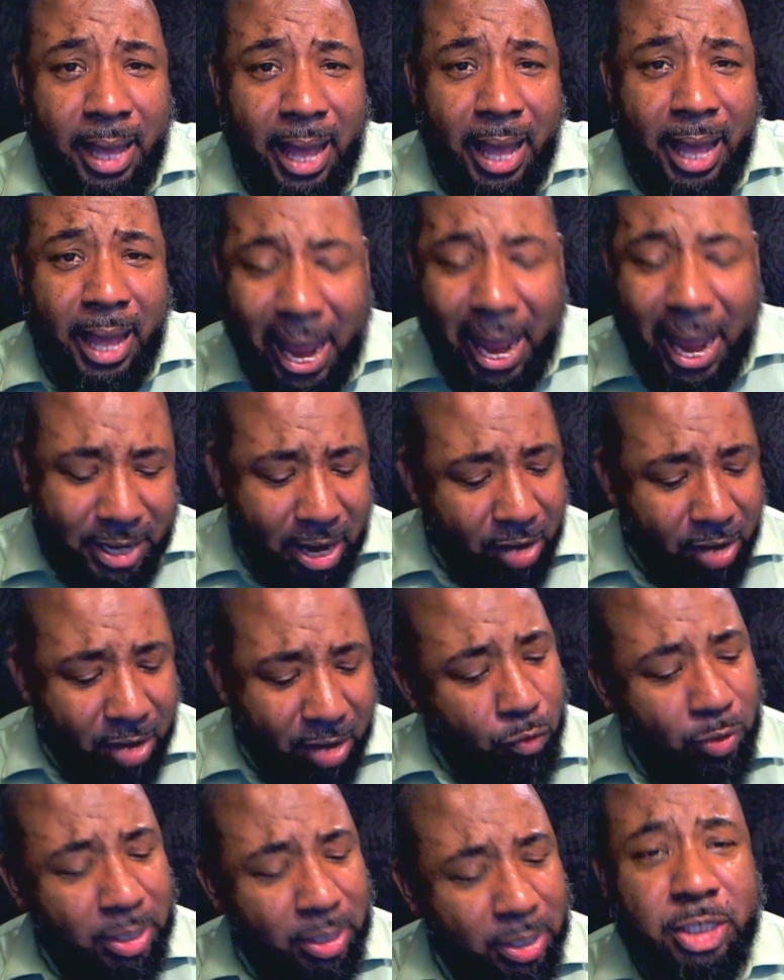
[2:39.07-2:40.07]
I
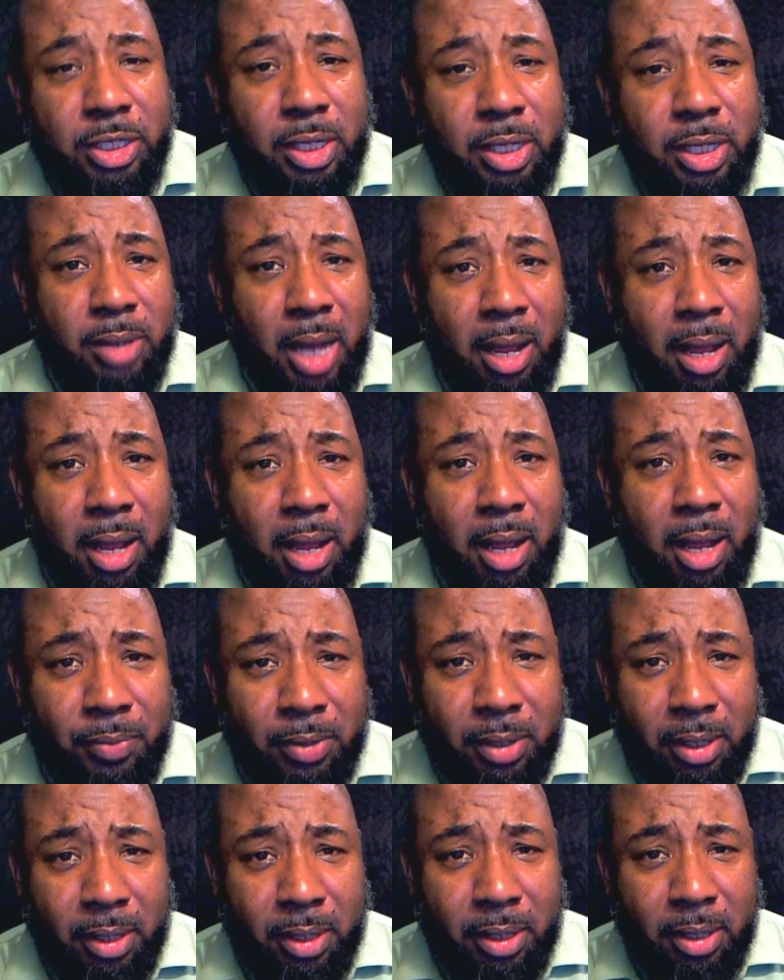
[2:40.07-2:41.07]
never really, I
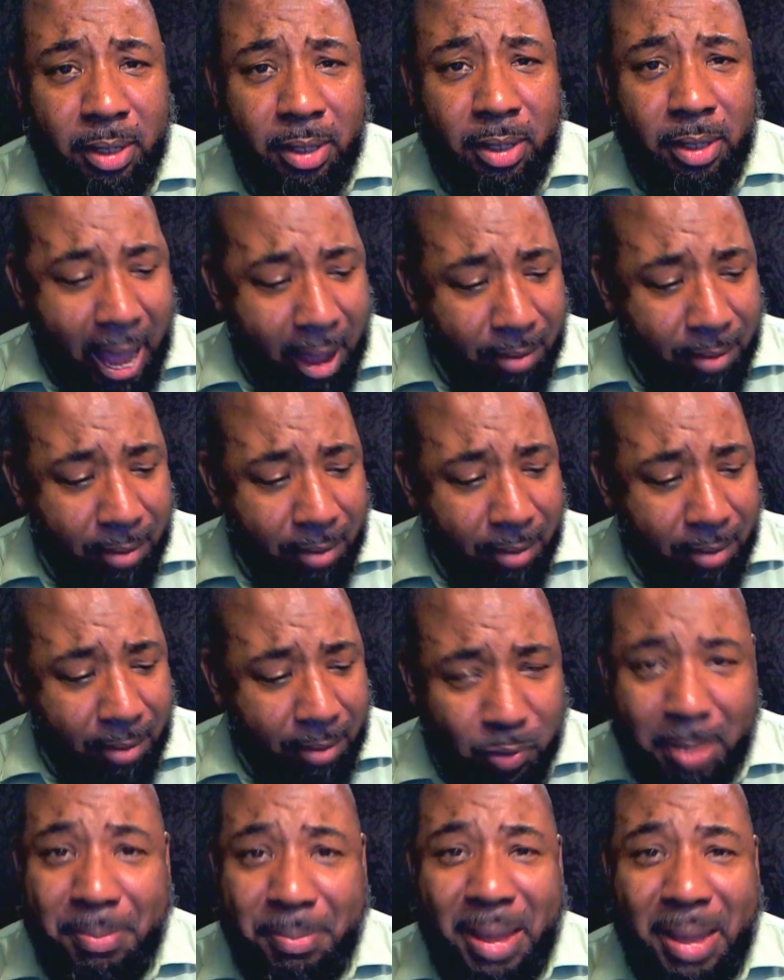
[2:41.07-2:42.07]

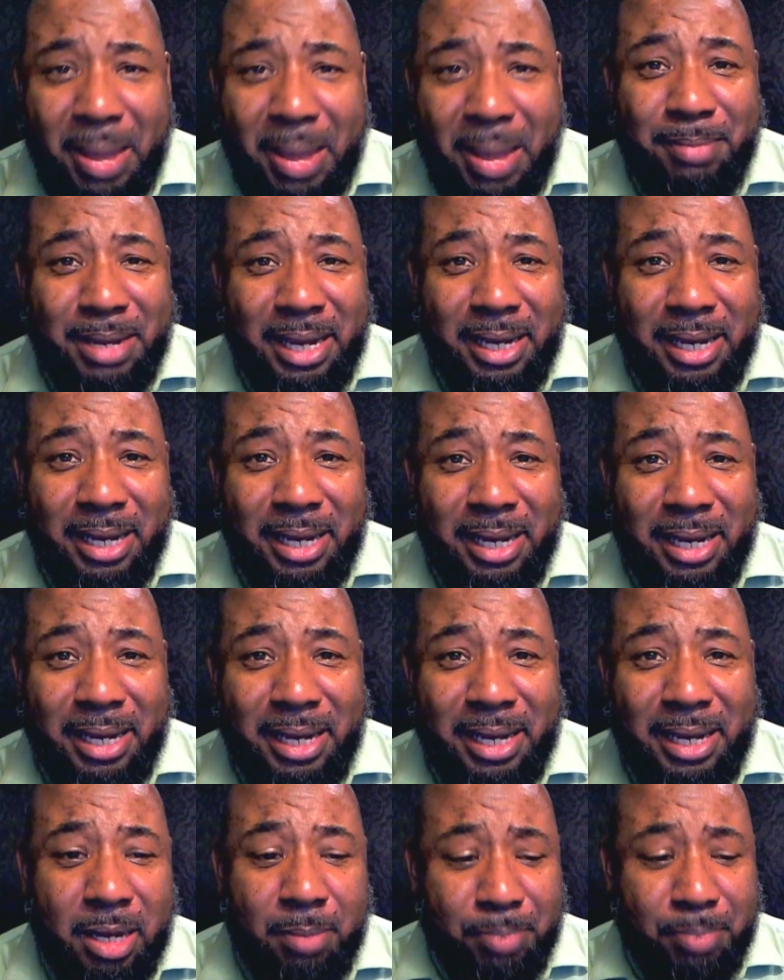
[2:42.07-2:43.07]
went back to being
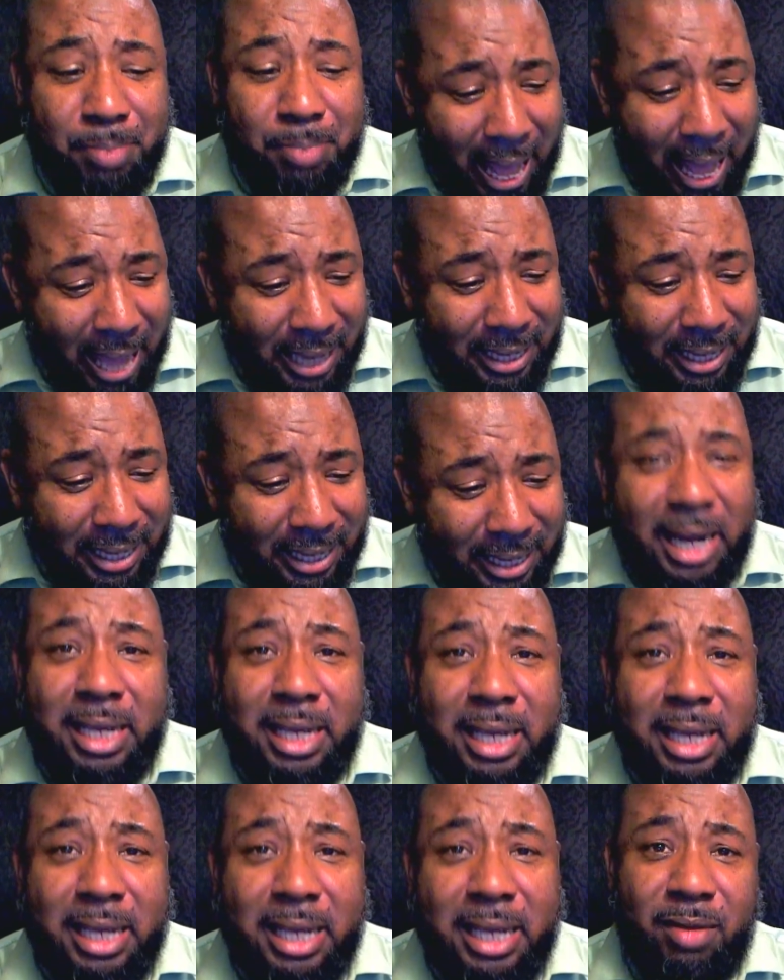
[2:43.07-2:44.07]
independent, but I kind
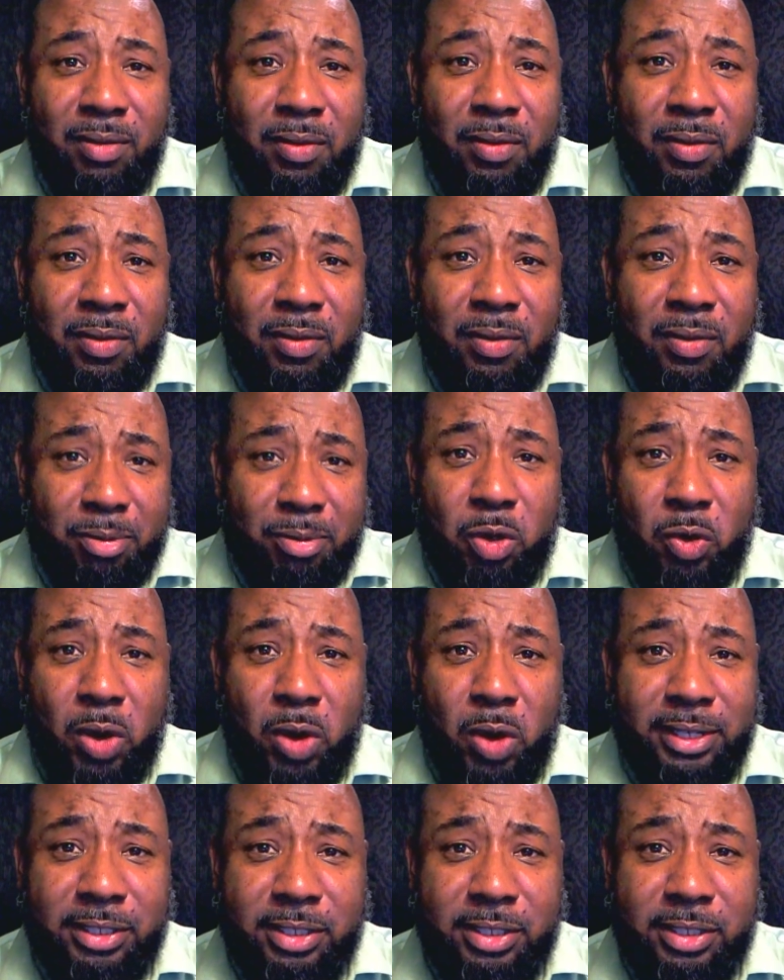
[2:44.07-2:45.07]
of gave
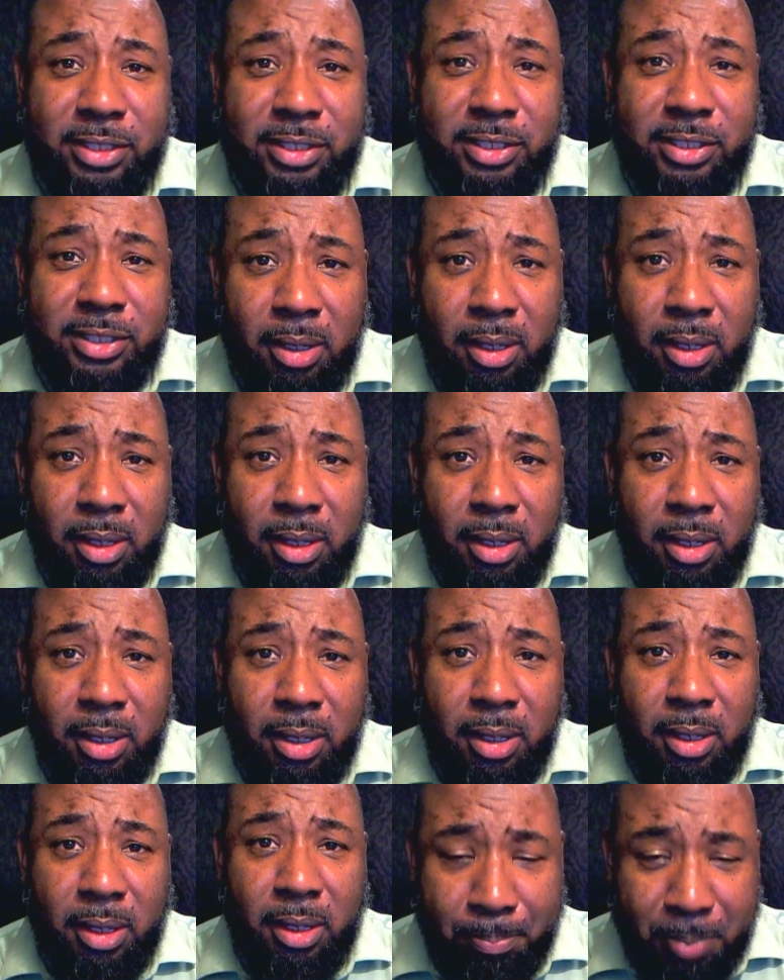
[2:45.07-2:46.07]
Democrats the
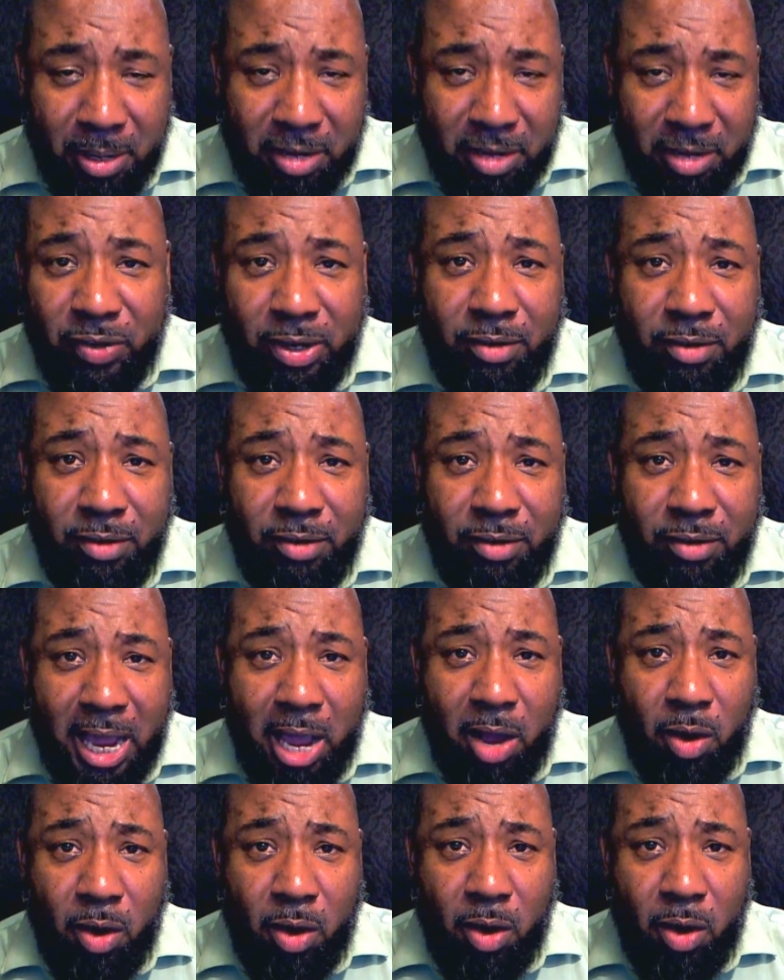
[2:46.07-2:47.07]
benefit of a
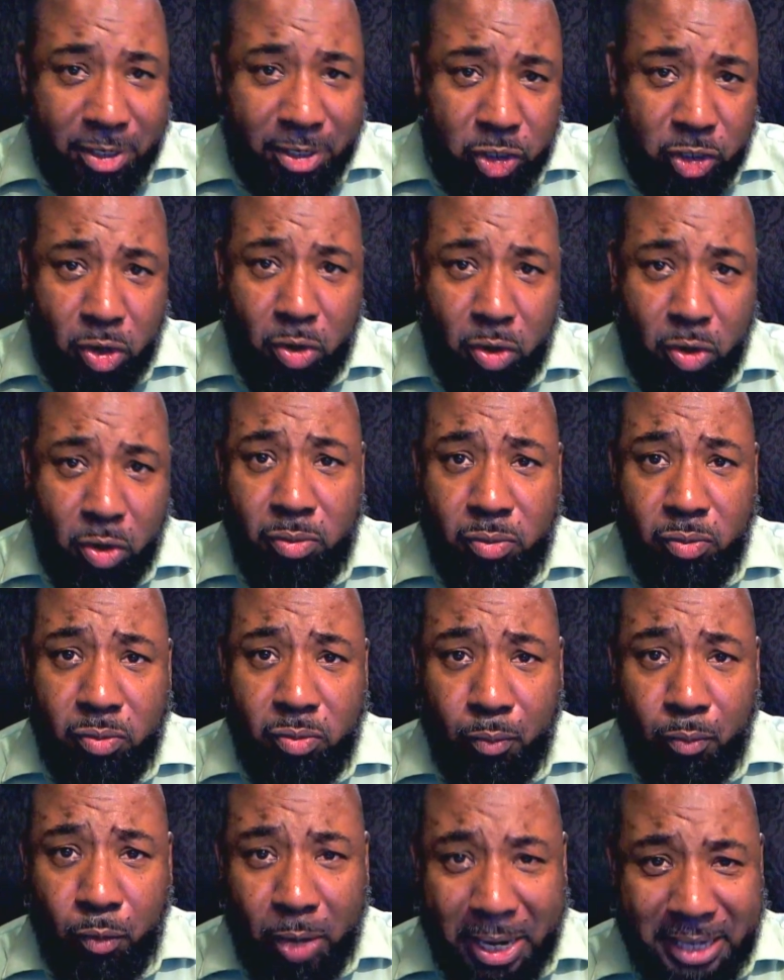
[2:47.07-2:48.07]
doubt in certain
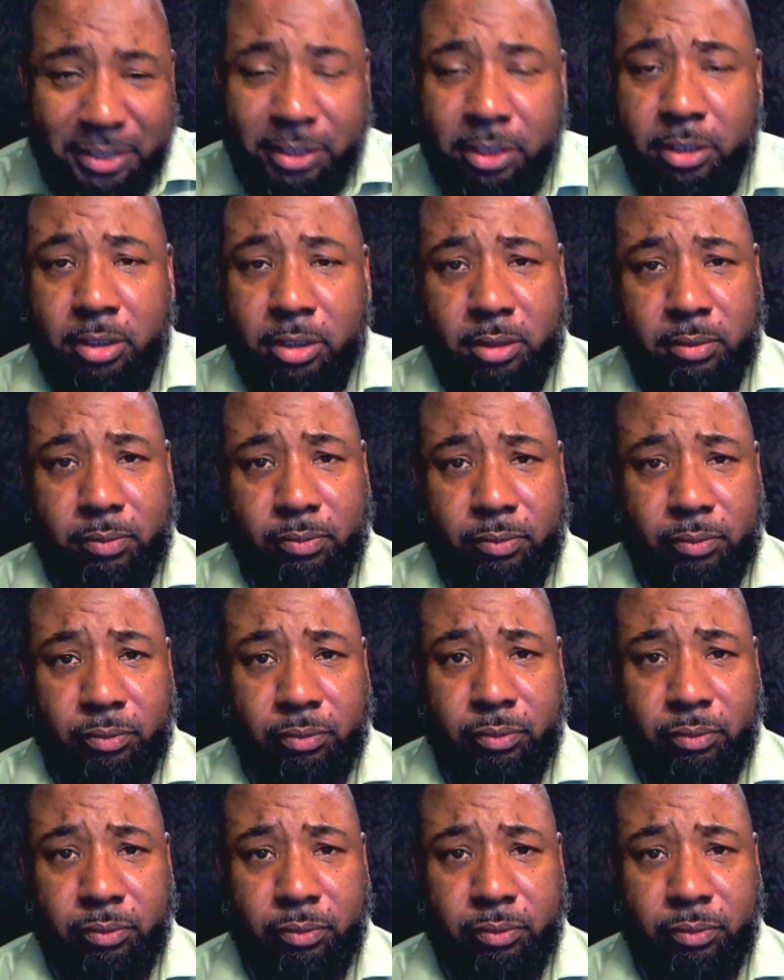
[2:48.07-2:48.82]
races.